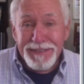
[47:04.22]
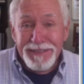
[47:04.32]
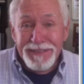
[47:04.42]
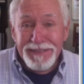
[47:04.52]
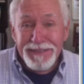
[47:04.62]

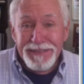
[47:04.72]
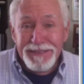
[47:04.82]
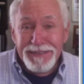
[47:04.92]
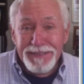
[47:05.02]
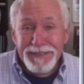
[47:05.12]

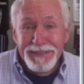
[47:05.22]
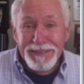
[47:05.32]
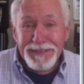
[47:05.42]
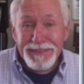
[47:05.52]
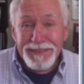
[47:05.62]

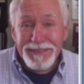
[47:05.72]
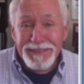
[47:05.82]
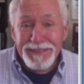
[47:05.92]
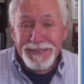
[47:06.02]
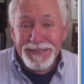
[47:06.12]

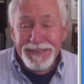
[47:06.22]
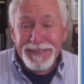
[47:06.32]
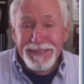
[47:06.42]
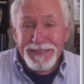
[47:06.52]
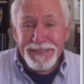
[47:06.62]

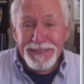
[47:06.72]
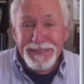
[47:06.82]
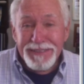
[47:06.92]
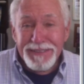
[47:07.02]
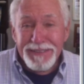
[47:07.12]

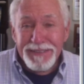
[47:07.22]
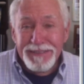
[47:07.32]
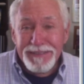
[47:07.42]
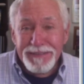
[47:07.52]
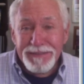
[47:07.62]

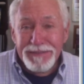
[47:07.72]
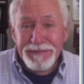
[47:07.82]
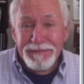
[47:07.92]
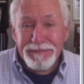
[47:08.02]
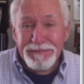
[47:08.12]

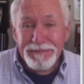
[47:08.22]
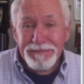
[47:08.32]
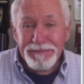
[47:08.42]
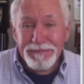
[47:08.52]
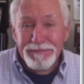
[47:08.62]

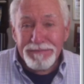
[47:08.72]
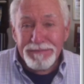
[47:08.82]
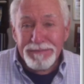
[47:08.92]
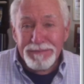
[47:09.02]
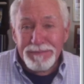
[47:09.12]

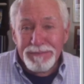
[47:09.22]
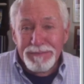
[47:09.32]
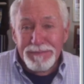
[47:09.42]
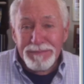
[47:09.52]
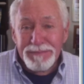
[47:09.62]

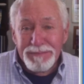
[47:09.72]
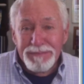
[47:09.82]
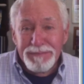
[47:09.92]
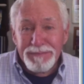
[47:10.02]
The person shown says nothing.